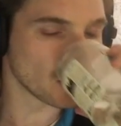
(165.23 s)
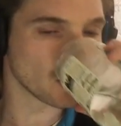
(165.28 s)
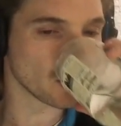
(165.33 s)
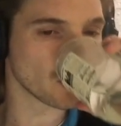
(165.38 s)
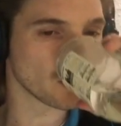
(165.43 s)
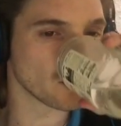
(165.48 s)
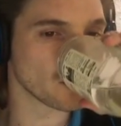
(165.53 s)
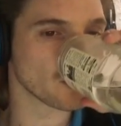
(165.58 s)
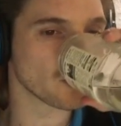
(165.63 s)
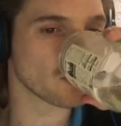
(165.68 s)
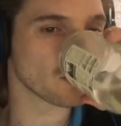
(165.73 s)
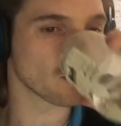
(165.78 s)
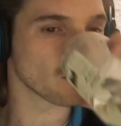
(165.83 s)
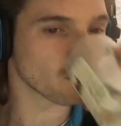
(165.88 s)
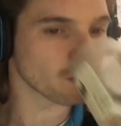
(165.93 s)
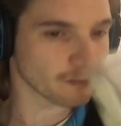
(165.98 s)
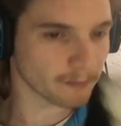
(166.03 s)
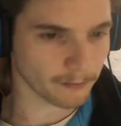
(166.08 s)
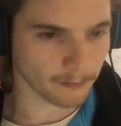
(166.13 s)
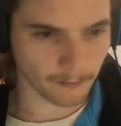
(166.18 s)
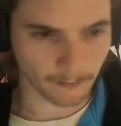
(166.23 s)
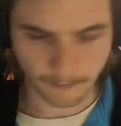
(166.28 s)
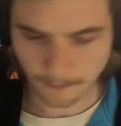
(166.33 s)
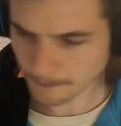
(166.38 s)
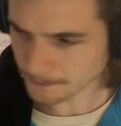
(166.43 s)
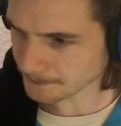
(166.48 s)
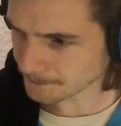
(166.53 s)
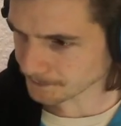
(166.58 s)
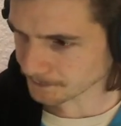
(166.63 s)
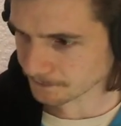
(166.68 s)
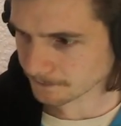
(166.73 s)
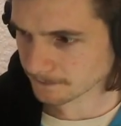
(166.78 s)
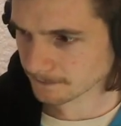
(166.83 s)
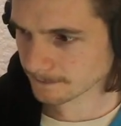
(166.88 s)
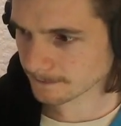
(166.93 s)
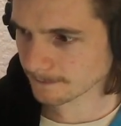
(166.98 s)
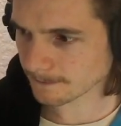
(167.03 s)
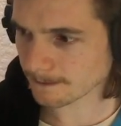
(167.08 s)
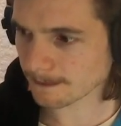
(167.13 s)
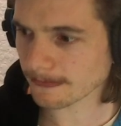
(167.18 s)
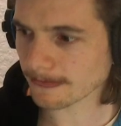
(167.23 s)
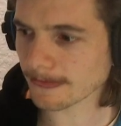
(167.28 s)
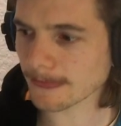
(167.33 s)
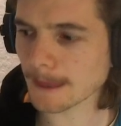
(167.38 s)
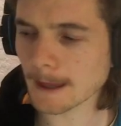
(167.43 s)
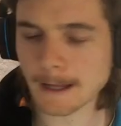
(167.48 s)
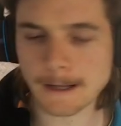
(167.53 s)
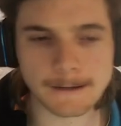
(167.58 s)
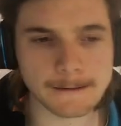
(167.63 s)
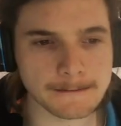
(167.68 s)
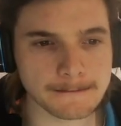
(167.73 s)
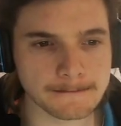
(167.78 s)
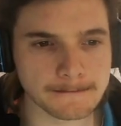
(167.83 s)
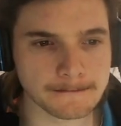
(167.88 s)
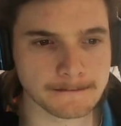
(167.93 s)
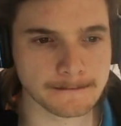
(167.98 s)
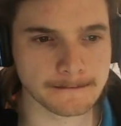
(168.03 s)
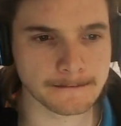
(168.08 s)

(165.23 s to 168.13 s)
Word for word: I rarely ever see someone play Diana.